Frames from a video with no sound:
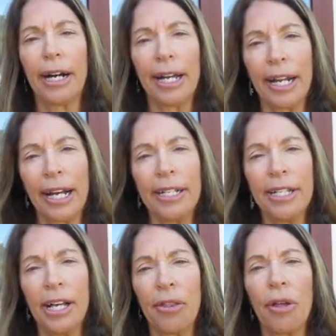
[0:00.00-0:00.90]
an
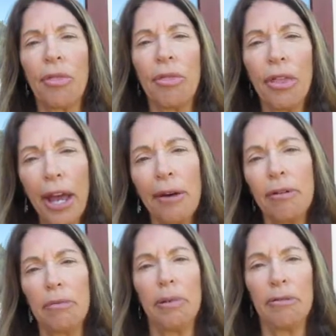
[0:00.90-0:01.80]
idea that they
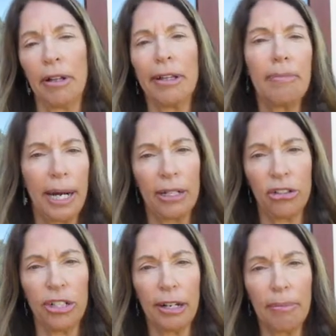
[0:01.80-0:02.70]
would be really
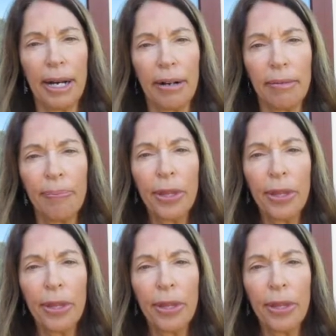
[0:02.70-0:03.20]
passionate about.